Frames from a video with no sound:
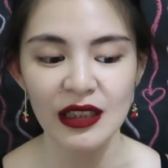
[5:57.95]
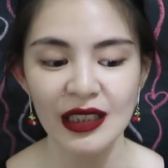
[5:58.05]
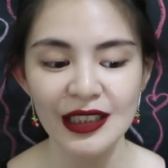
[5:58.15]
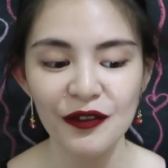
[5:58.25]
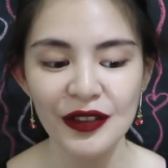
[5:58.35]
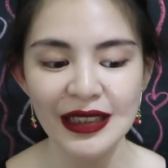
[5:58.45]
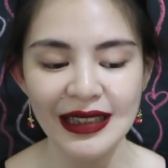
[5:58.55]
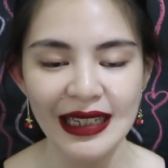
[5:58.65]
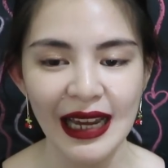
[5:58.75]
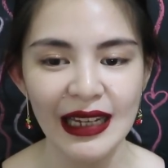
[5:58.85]
It doesn't feel
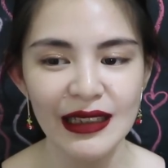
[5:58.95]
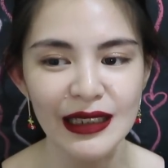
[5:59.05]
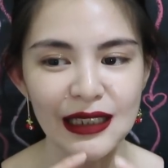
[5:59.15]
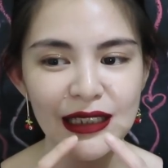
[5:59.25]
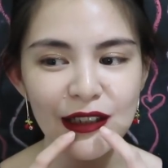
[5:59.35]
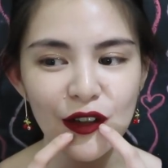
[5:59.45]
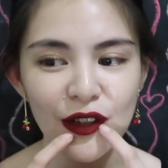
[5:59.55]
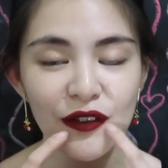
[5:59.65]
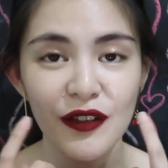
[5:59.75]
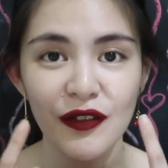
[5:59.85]
dry. Hindi
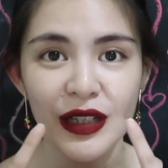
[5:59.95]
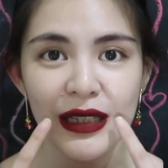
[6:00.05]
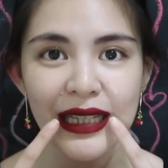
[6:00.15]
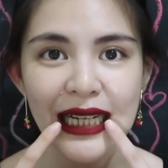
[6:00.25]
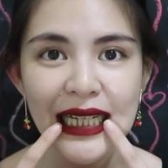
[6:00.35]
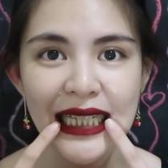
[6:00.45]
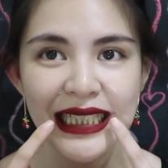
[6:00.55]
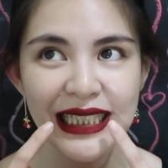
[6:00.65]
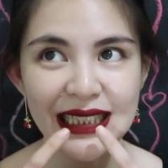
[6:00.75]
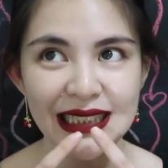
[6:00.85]
ko nafe-feel na
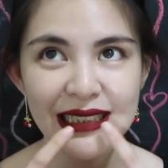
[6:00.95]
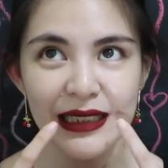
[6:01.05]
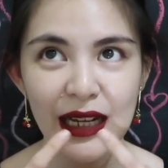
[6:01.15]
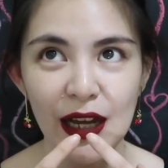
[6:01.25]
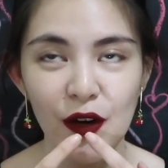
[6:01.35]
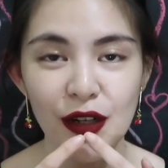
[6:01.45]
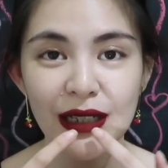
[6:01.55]
nagsisira or